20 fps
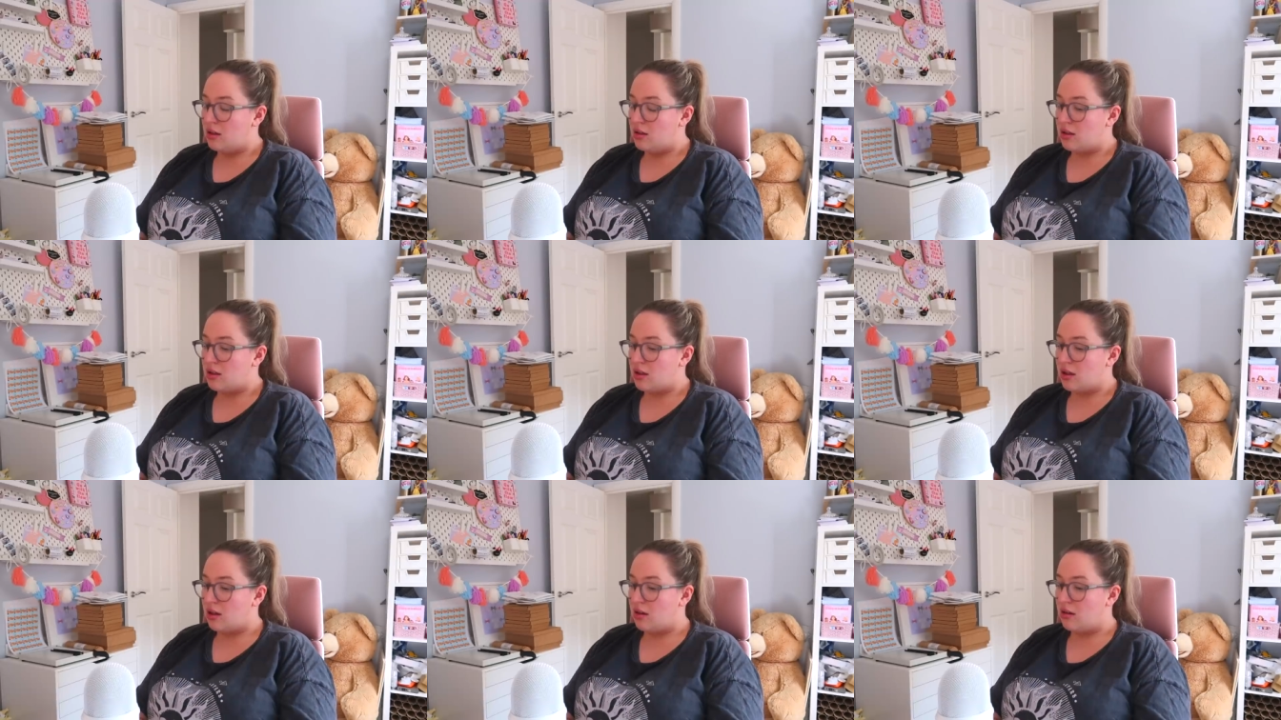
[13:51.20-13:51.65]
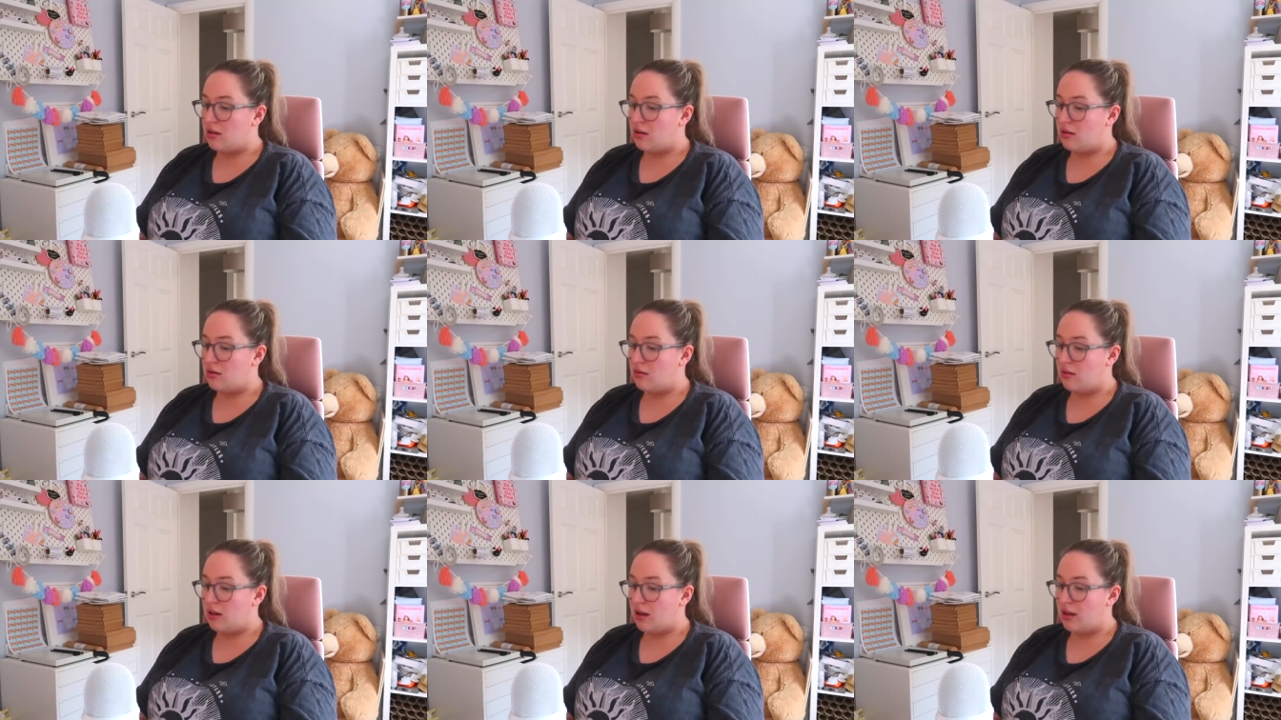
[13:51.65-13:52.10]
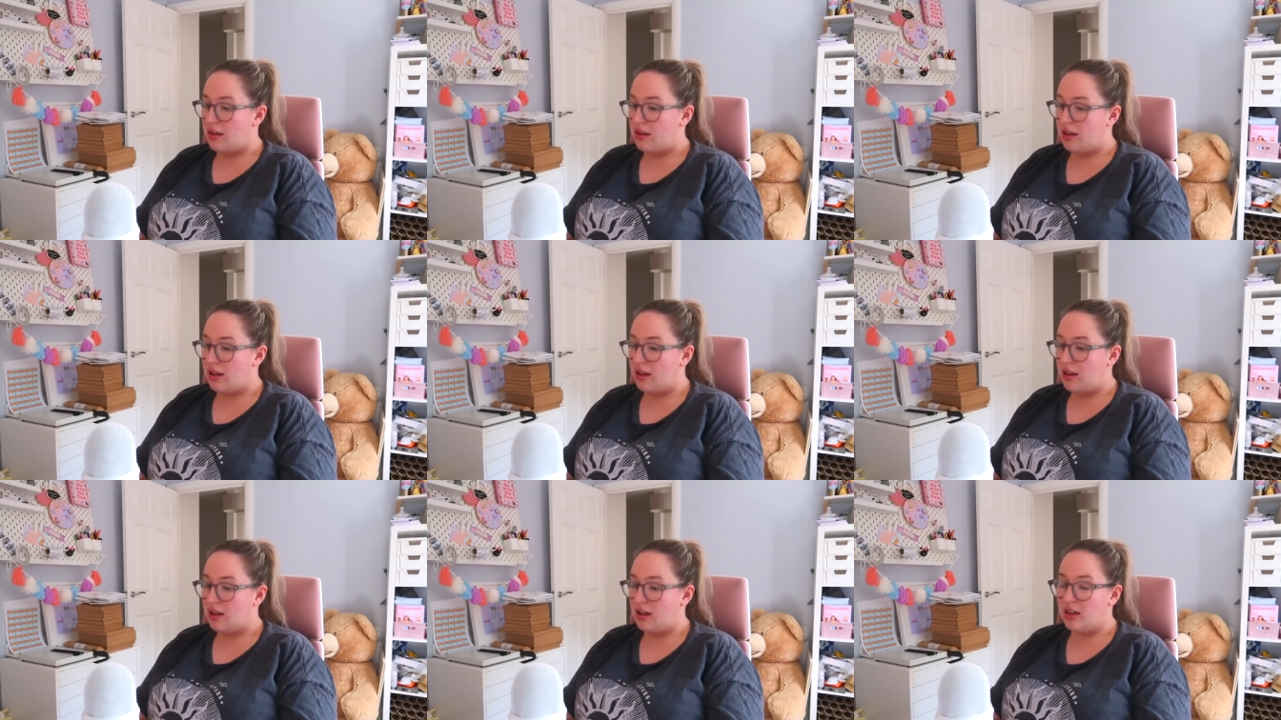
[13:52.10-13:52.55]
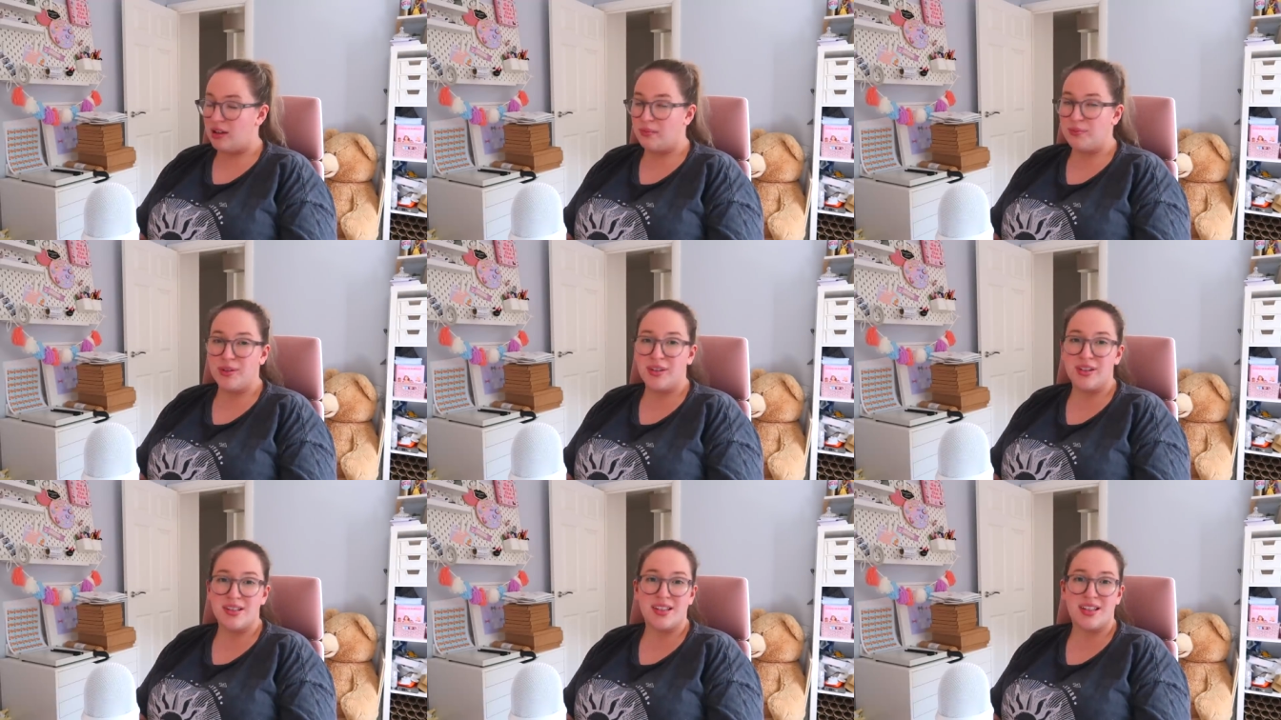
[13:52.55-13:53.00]
So I think
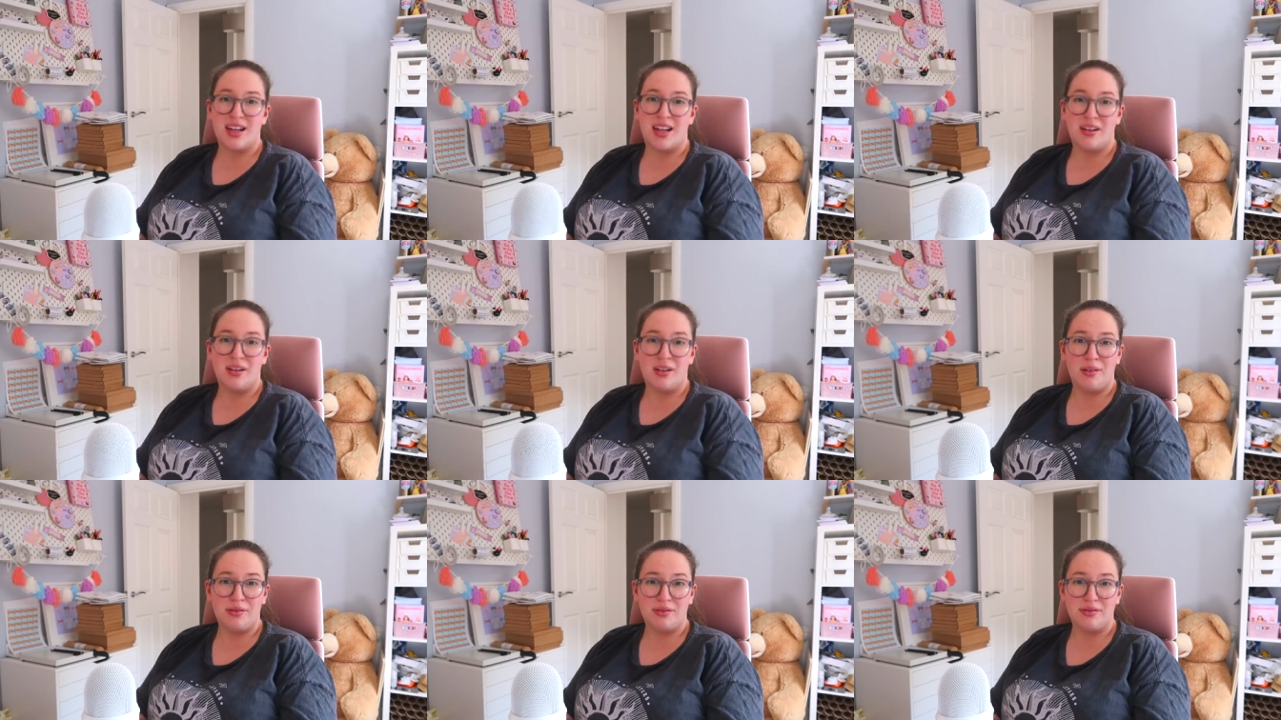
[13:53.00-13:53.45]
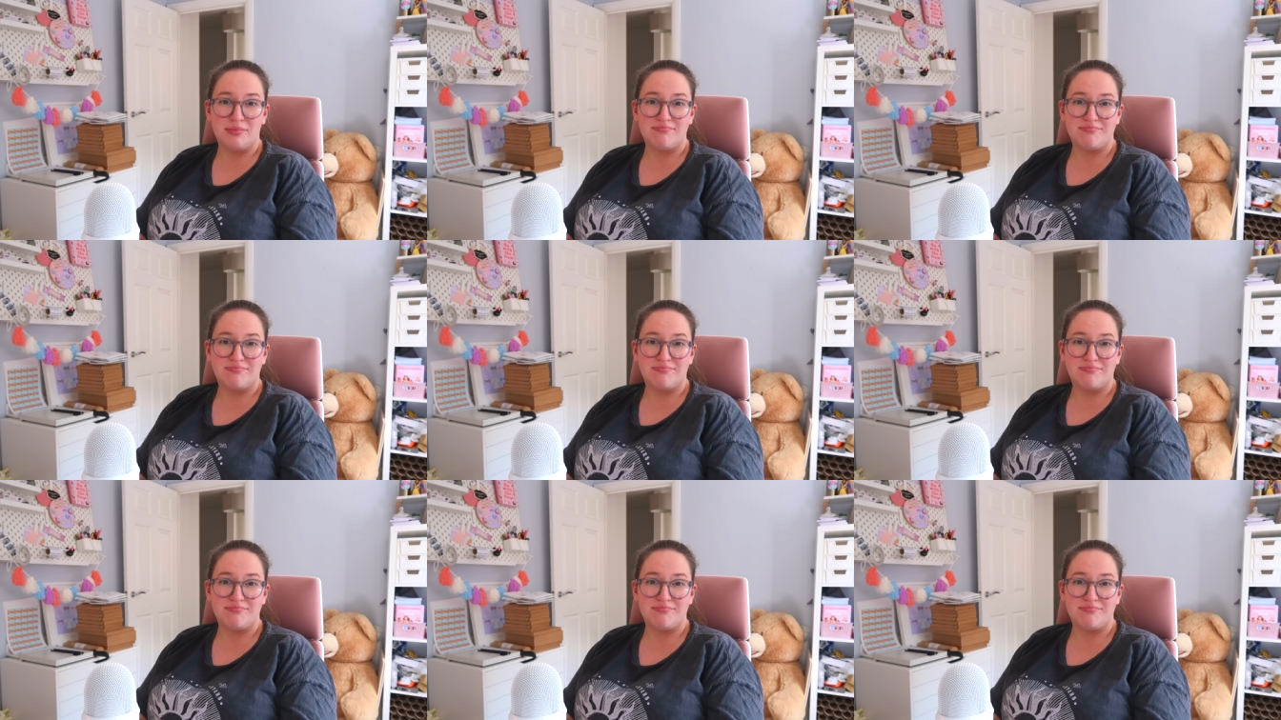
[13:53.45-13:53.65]
I'm gonna sign off.